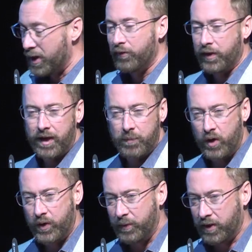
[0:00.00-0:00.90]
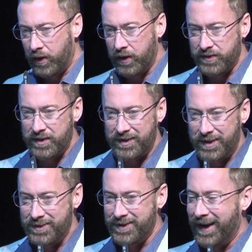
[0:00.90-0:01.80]
The beautiful thing about
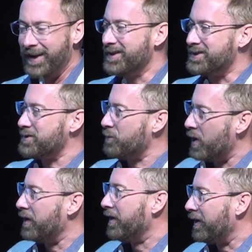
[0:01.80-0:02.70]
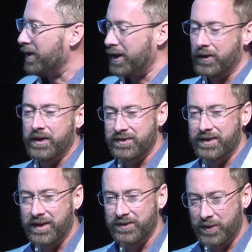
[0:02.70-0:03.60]
cryptocurrencies is, and this is one of the
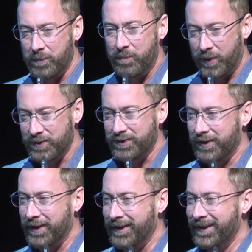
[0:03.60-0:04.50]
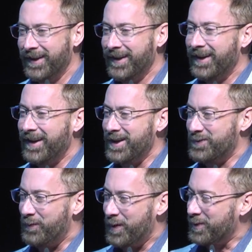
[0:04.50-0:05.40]
hilarious things to me personally,
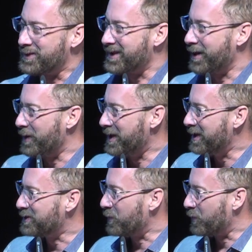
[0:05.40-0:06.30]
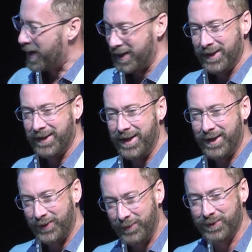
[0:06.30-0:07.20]
is when people say we need to
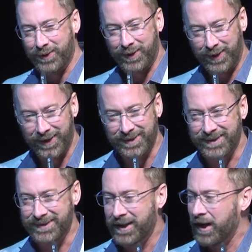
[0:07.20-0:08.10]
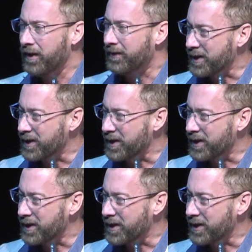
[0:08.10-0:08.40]
regulate cryptocurrencies.